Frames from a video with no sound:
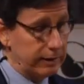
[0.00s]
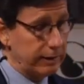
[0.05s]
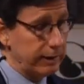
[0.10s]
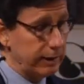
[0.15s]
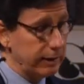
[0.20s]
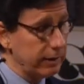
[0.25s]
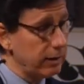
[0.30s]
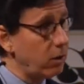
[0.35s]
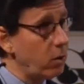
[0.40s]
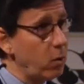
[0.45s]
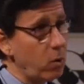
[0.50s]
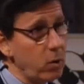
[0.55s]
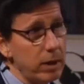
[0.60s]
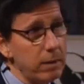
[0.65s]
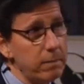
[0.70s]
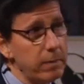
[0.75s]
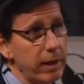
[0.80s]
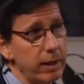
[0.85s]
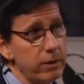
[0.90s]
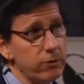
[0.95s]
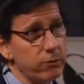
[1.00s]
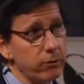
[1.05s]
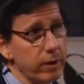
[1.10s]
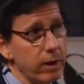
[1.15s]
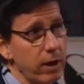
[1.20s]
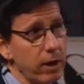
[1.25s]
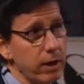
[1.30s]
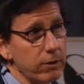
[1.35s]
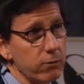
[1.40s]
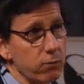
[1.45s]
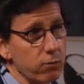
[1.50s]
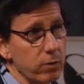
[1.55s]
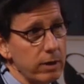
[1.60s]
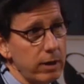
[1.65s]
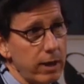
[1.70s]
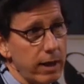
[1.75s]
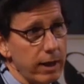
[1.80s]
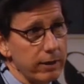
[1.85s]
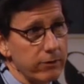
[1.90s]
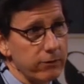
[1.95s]
And the Holy Patriarch
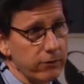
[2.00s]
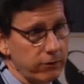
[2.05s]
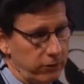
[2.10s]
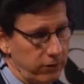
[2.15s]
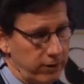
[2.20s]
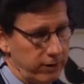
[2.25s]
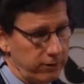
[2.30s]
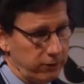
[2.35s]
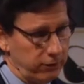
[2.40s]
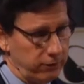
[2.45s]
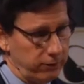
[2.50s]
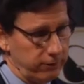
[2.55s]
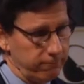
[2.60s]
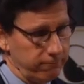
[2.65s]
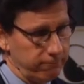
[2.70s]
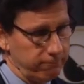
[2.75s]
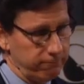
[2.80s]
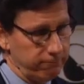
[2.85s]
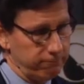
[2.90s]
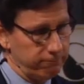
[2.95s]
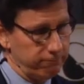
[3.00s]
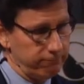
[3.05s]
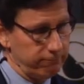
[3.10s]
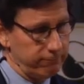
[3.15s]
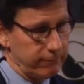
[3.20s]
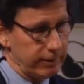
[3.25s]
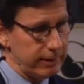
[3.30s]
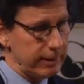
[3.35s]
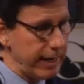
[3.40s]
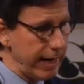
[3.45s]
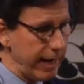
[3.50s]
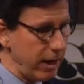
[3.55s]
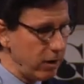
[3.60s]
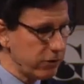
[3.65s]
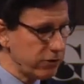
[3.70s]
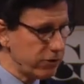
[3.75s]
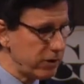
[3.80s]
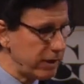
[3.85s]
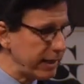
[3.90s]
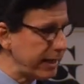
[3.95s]
realizes this. And now
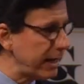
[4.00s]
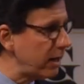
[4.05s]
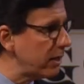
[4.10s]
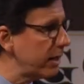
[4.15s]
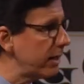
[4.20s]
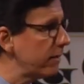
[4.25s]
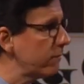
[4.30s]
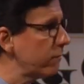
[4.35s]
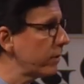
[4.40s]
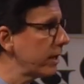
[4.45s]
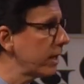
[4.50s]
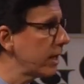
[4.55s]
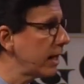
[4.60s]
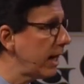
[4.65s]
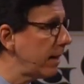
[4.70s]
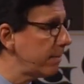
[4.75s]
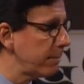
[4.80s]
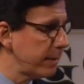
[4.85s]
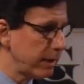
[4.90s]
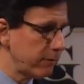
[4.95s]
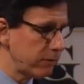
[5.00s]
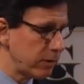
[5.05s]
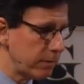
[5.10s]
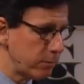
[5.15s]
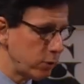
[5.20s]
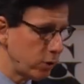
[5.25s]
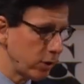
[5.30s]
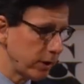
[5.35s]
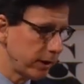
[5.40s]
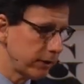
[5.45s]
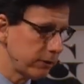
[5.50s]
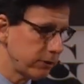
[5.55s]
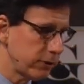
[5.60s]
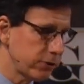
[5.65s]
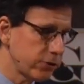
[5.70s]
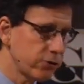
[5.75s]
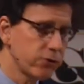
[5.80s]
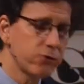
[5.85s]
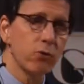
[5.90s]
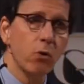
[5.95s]
seek out every copy of the book,
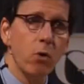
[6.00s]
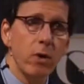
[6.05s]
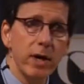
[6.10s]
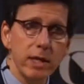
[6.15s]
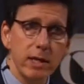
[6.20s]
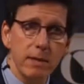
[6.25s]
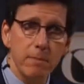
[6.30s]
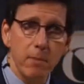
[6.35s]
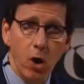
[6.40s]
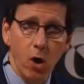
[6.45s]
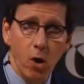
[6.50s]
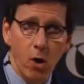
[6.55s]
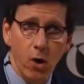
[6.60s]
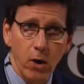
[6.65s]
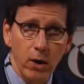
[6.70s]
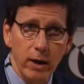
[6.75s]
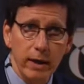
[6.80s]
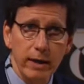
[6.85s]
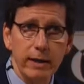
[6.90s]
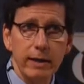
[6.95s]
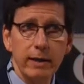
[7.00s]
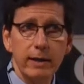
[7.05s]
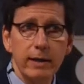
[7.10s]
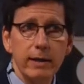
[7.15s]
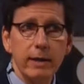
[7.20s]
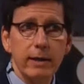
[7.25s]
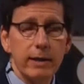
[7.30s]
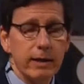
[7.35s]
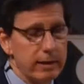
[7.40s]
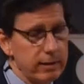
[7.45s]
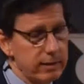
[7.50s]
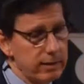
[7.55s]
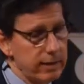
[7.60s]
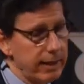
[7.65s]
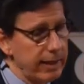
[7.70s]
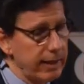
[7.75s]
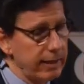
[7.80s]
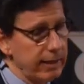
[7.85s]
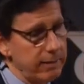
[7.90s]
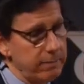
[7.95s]
destroy them all, and
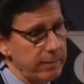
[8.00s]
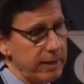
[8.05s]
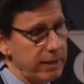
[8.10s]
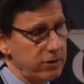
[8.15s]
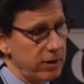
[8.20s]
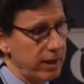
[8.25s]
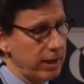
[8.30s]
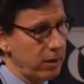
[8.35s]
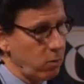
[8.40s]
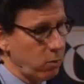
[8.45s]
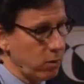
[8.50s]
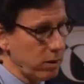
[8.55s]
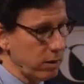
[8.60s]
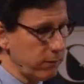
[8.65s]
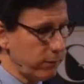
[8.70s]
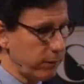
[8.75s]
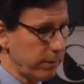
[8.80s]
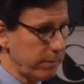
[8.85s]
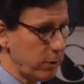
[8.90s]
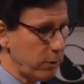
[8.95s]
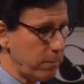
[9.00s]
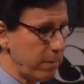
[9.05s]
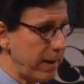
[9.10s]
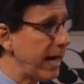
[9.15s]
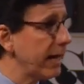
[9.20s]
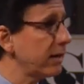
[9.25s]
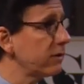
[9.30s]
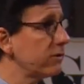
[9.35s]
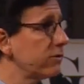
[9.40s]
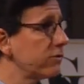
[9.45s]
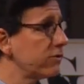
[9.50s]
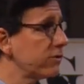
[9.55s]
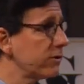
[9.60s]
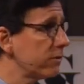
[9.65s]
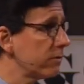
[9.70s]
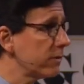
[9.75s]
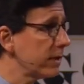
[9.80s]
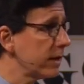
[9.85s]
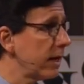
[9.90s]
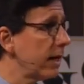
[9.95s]
take, let me take word from you back to
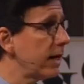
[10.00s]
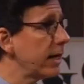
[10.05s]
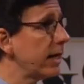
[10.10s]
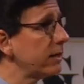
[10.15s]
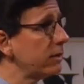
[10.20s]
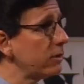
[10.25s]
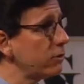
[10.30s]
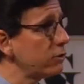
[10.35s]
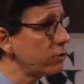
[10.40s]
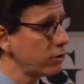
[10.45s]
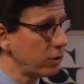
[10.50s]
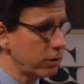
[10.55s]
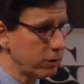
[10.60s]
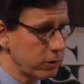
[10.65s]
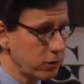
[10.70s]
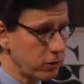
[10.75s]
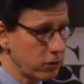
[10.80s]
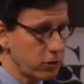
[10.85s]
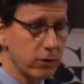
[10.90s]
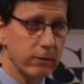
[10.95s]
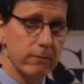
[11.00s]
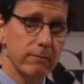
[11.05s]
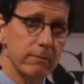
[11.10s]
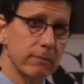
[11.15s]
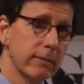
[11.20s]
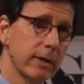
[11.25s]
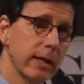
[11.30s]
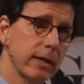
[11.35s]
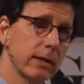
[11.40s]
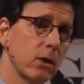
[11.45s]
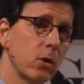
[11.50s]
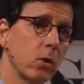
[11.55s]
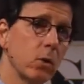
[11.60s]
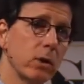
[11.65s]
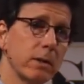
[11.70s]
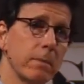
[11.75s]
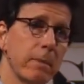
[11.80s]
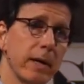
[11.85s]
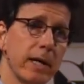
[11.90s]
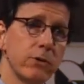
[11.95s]
Syria and the church and the
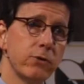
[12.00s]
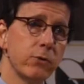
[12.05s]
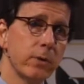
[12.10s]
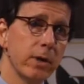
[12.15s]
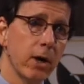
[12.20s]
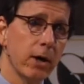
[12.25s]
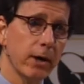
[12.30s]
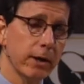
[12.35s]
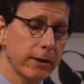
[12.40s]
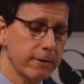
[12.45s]
Holy Patriarch.